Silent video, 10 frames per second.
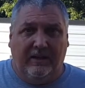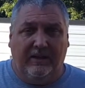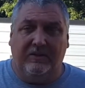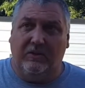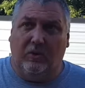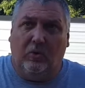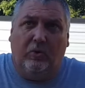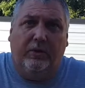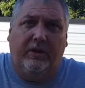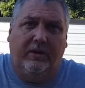and it's an
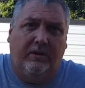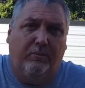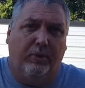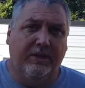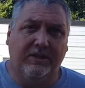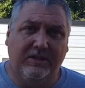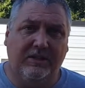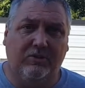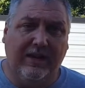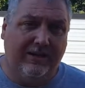old Briggs &
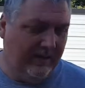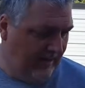Stratton,